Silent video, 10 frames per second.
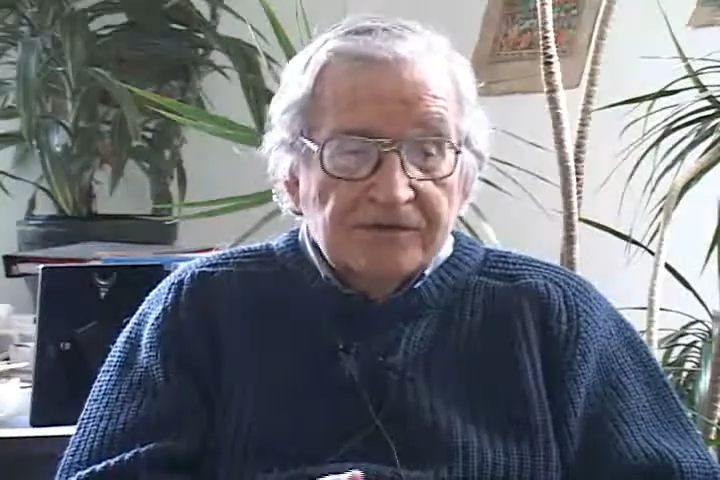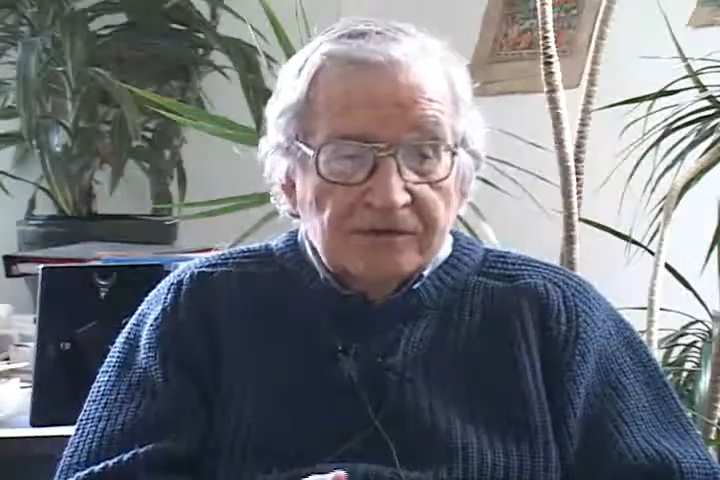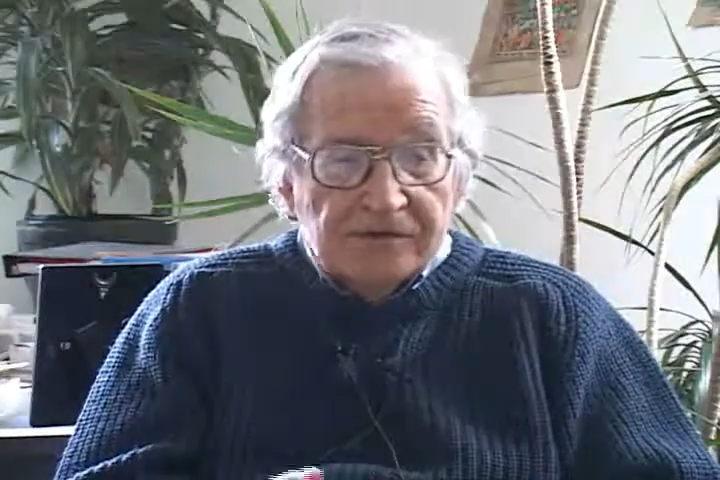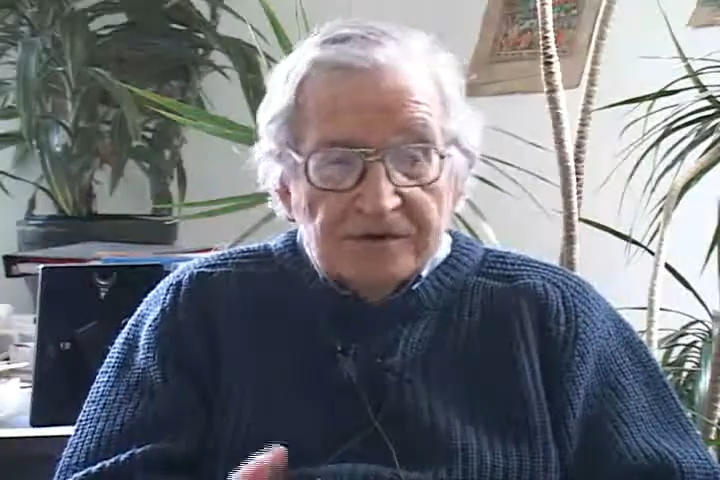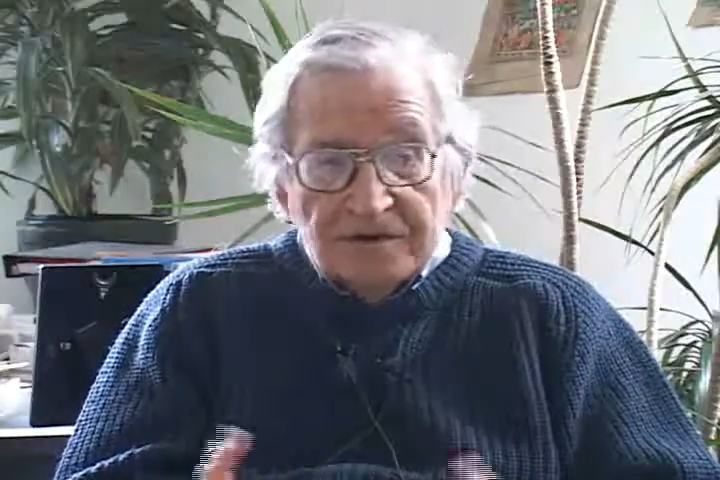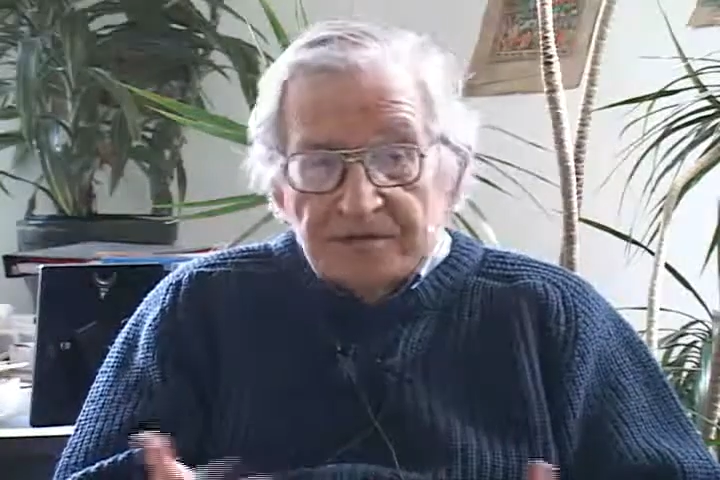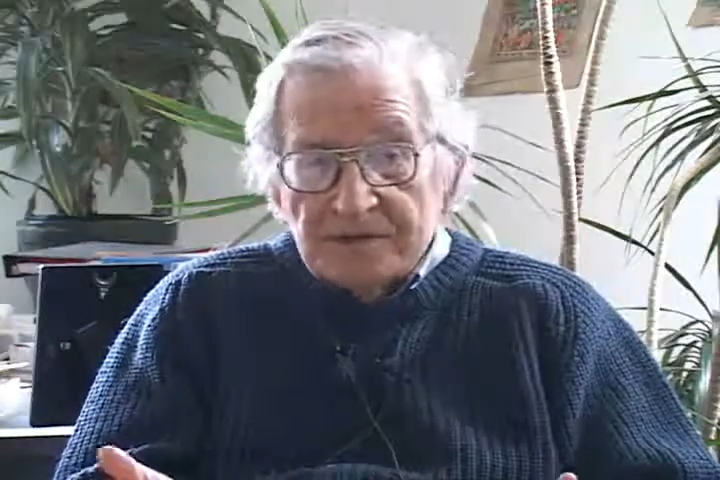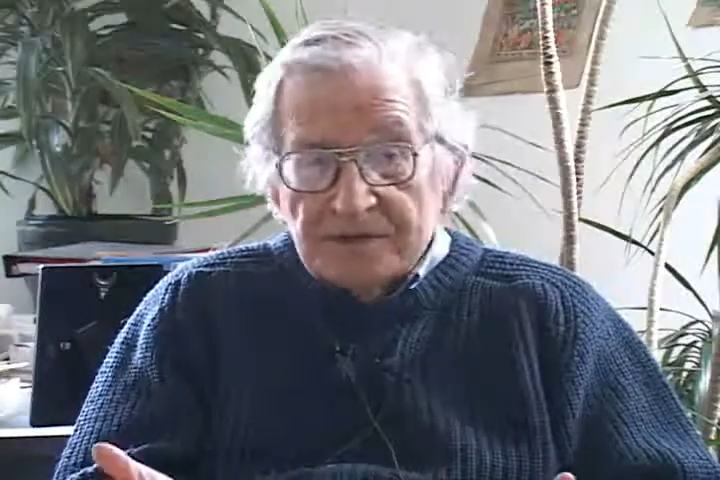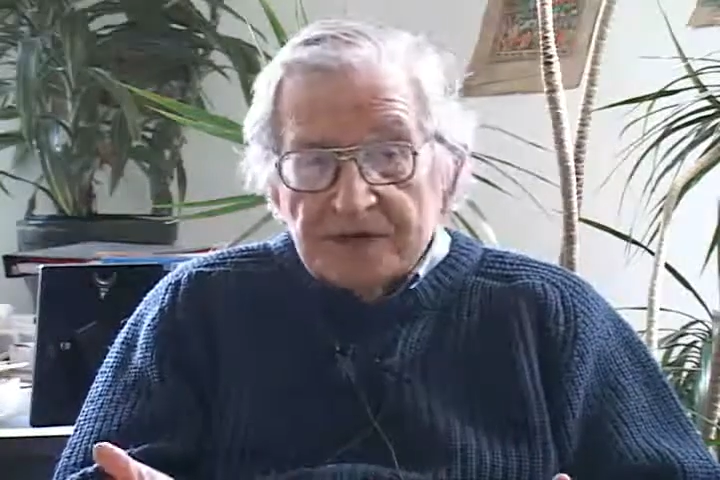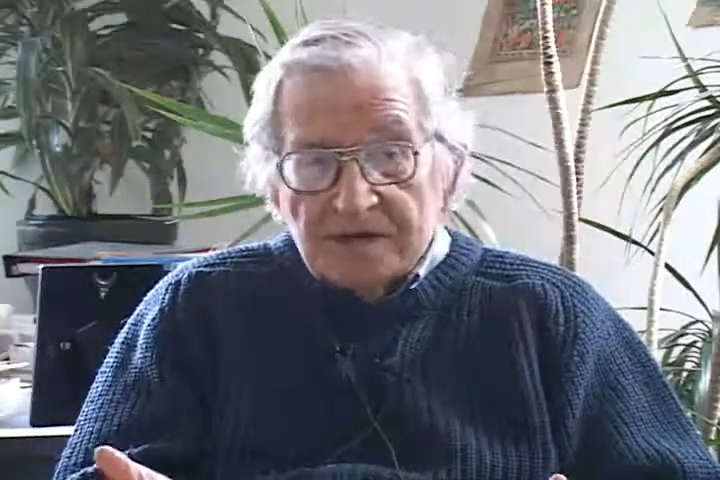Forces Agreement,
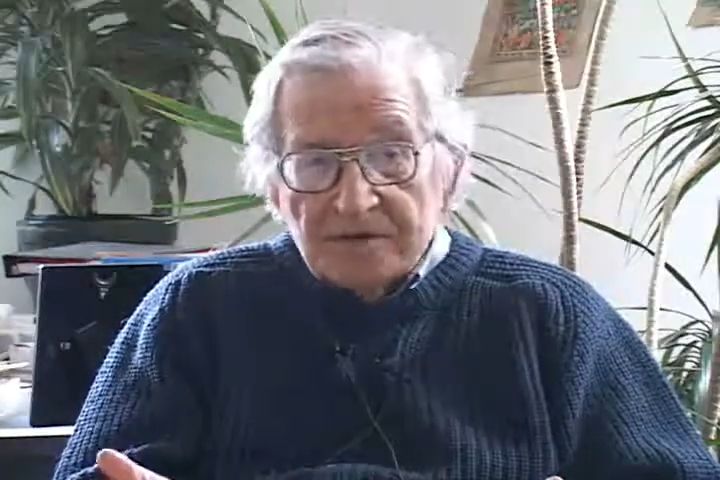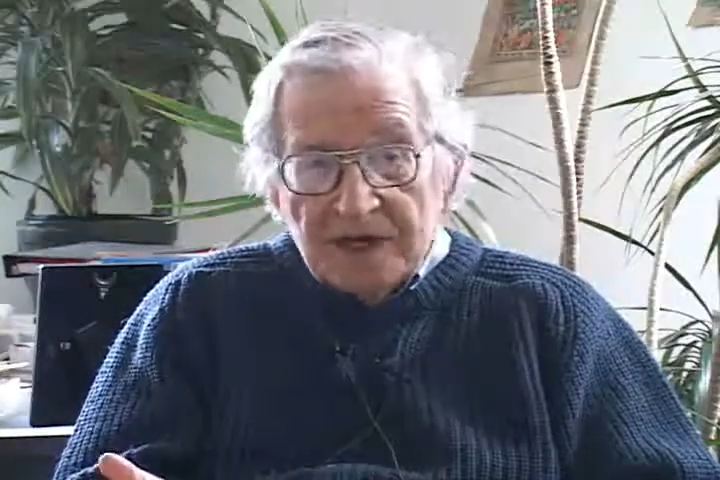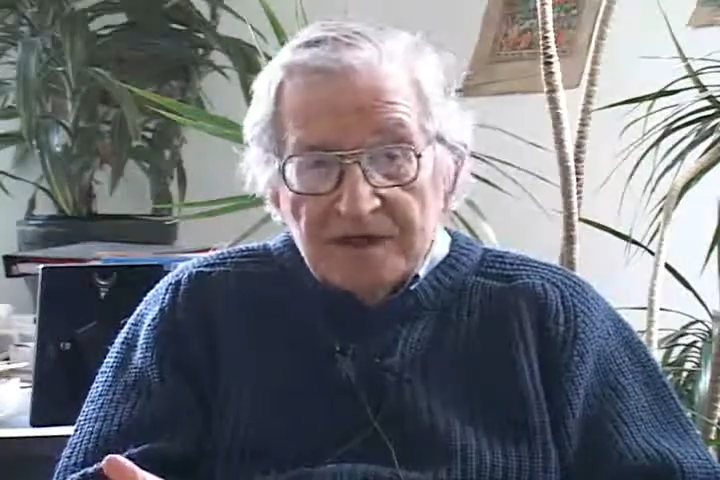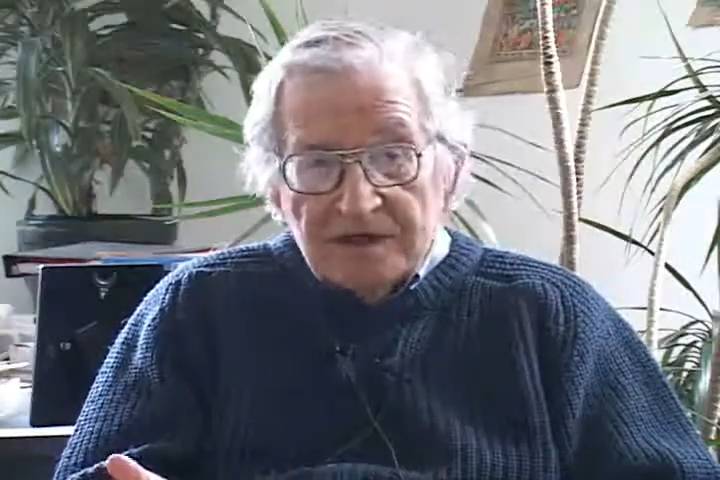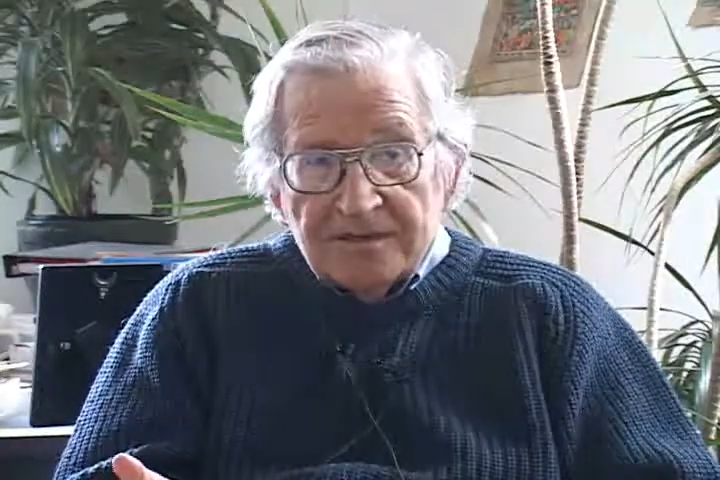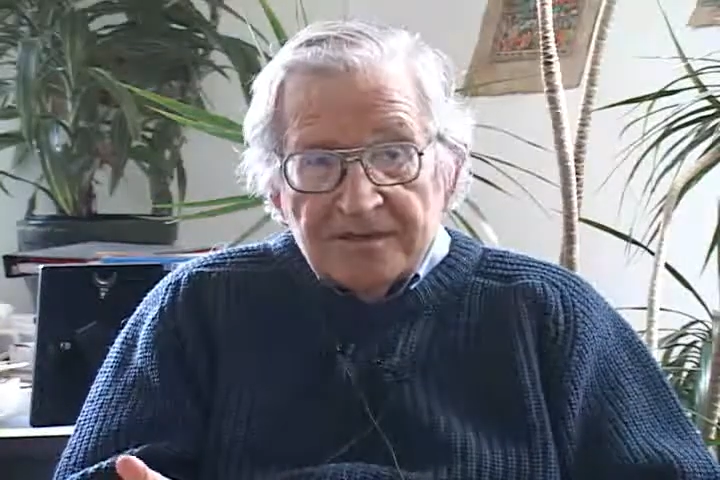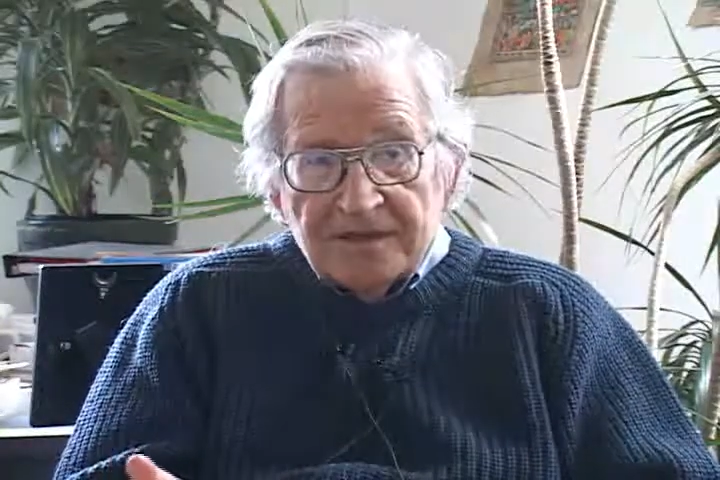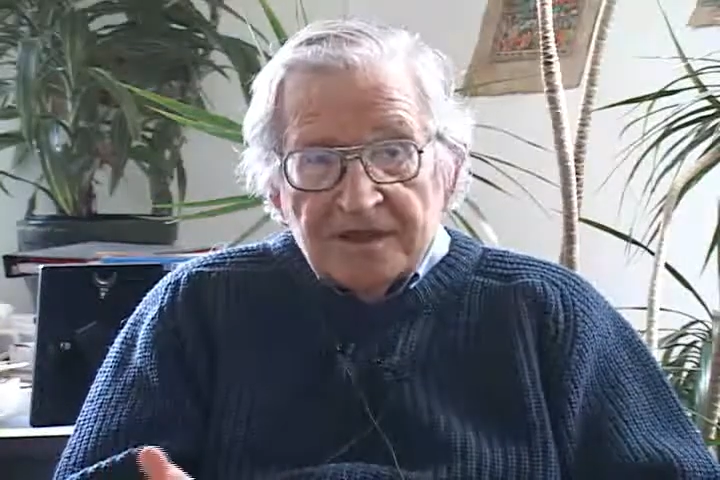was being debated,